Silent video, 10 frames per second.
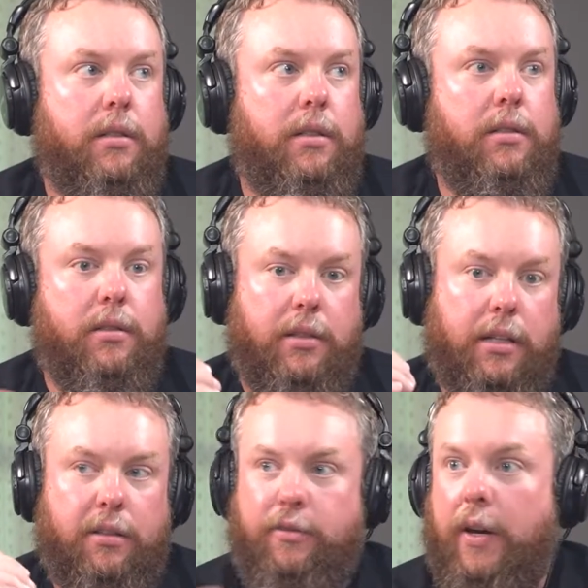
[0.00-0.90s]
she's just
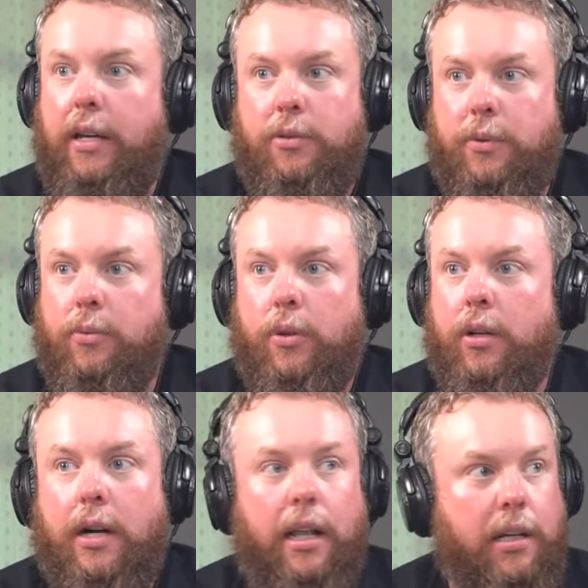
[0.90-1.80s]
like the face we
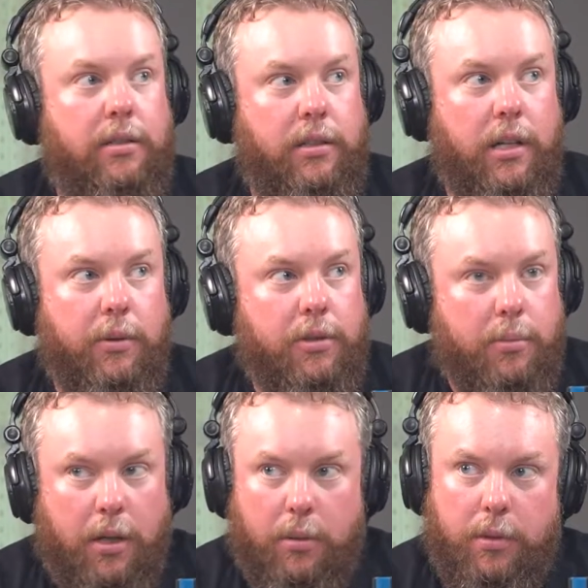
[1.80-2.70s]
want, right? Like she knows
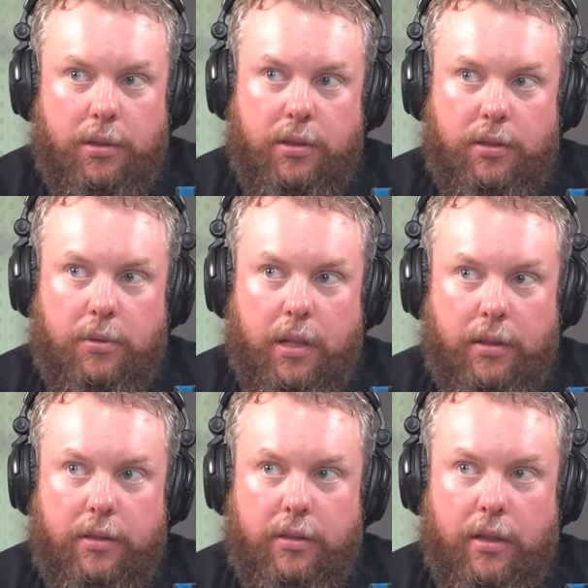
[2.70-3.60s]
her bourbon. She's doing
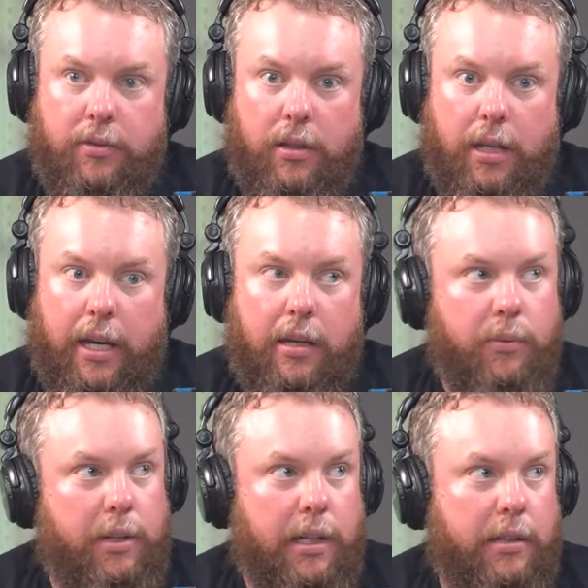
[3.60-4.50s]
all this stuff. So they're like,
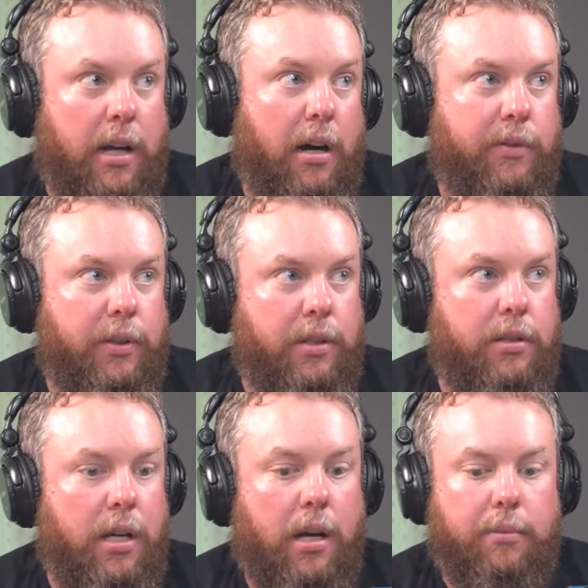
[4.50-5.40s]
hell, we'd like to offer you
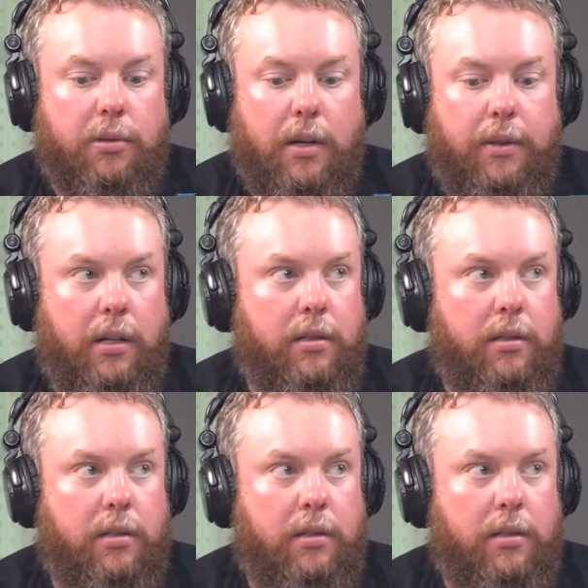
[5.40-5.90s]
a job. So I think